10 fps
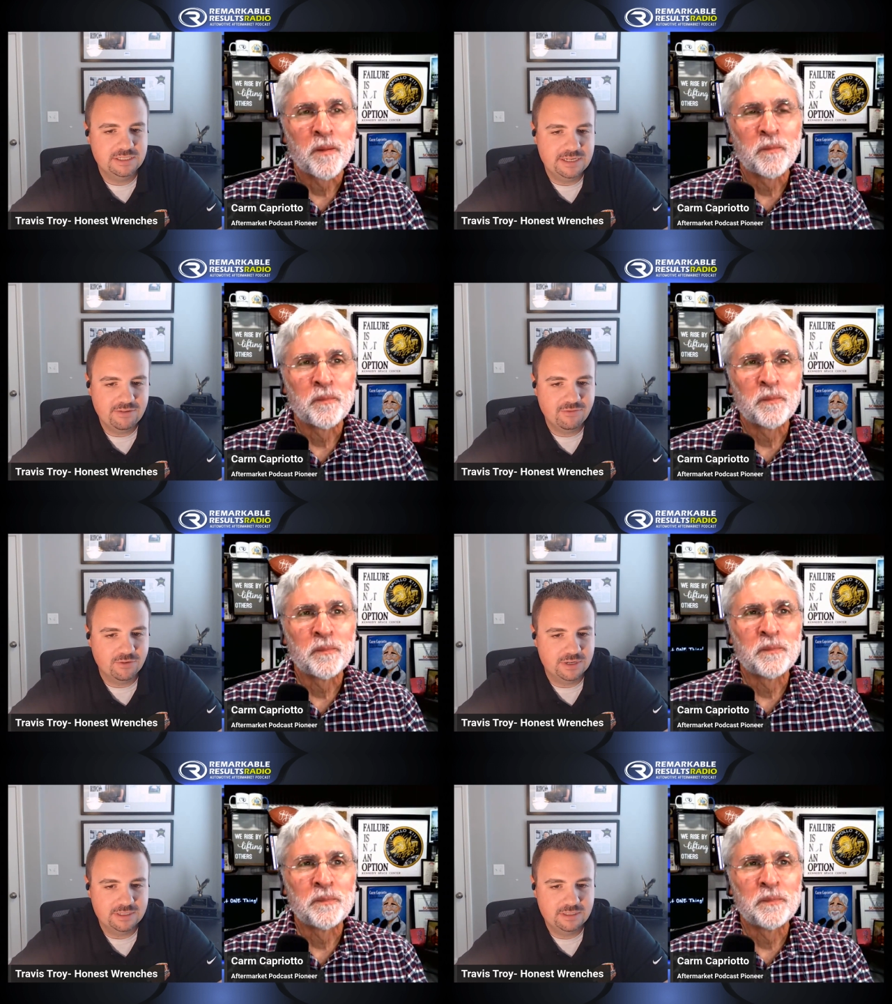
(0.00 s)
Speaker 1: is
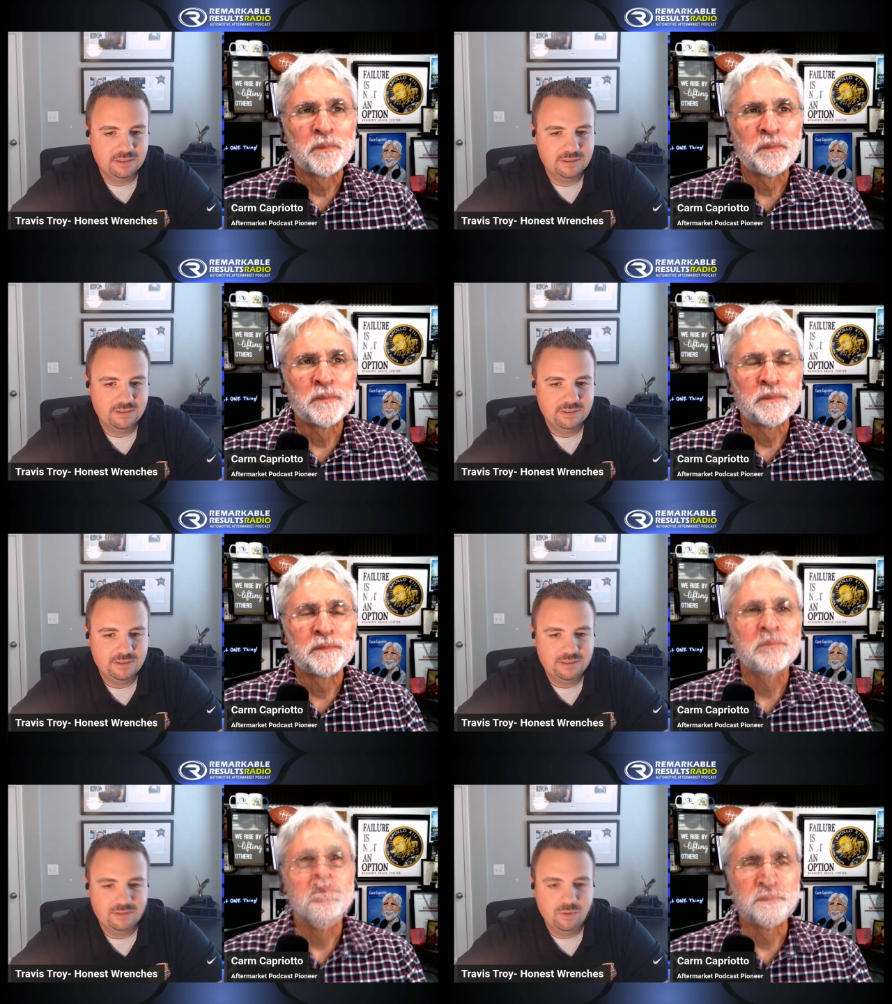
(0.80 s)
different
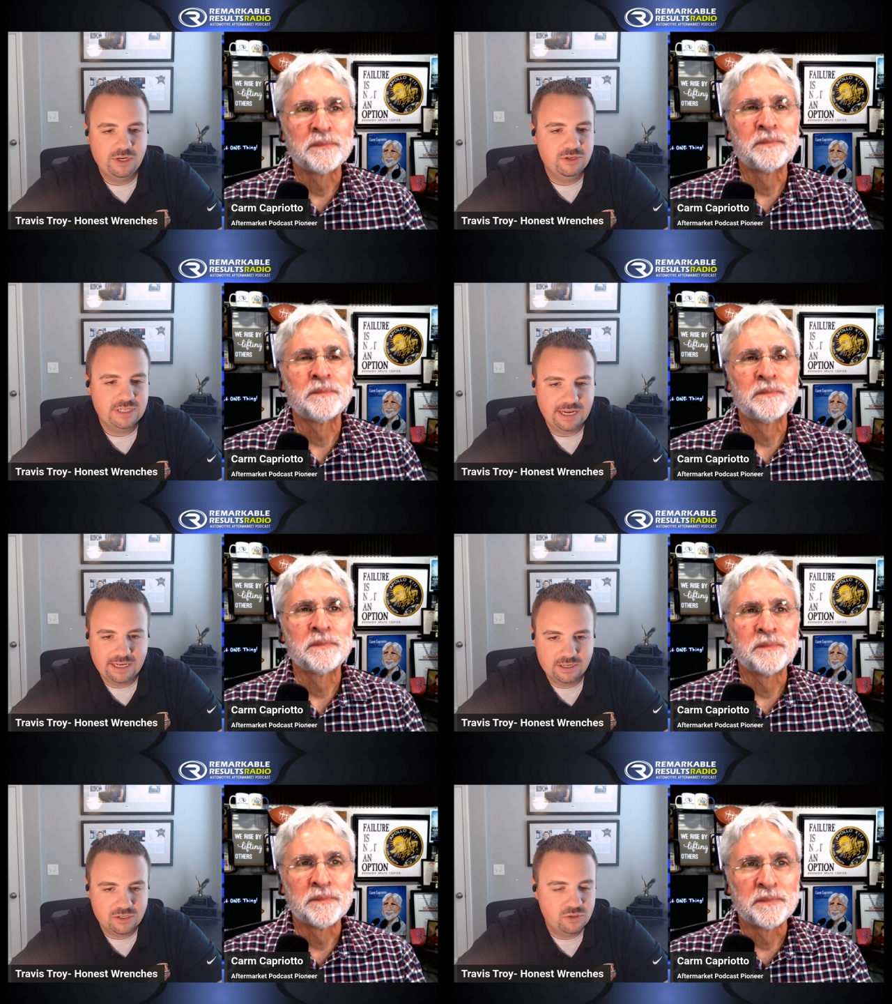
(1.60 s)
when you
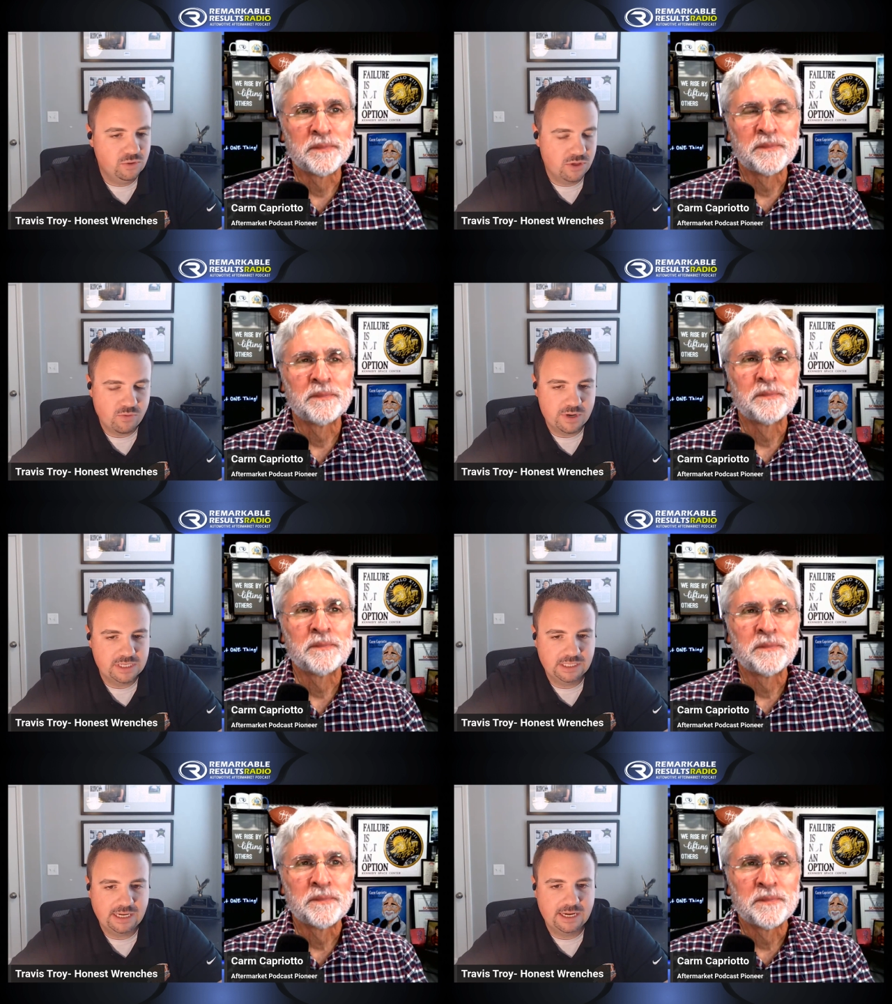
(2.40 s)
take it two or three
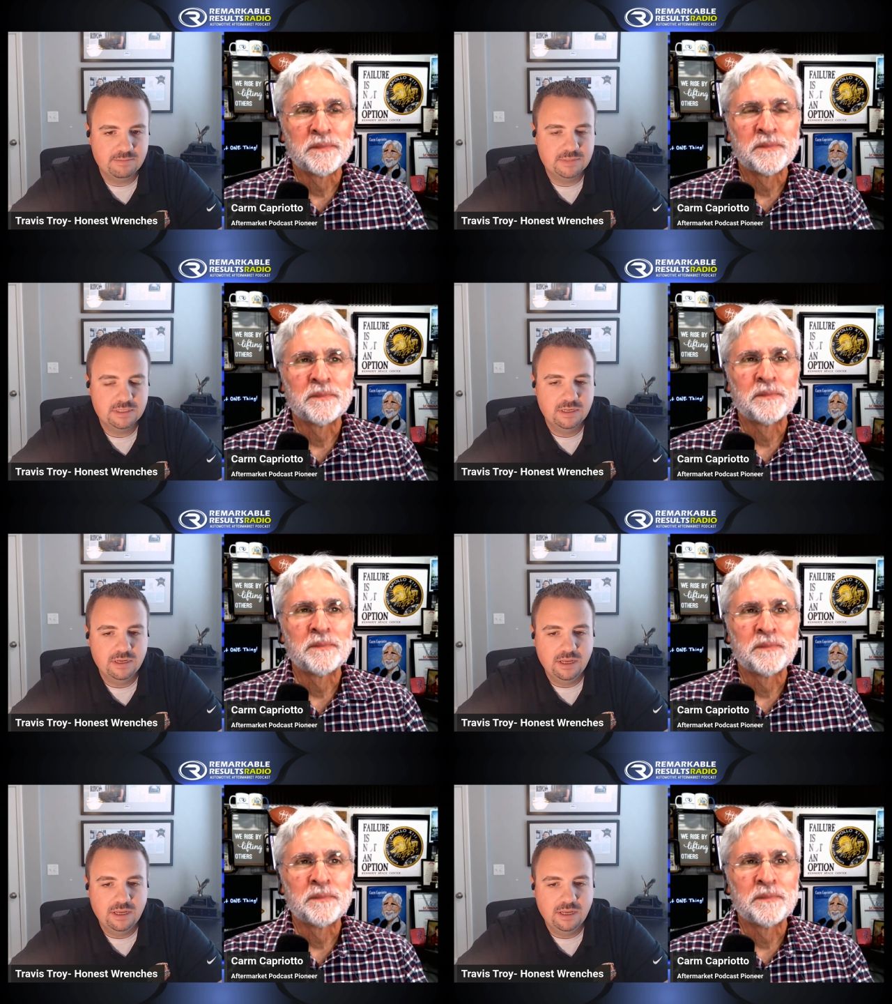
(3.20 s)
times.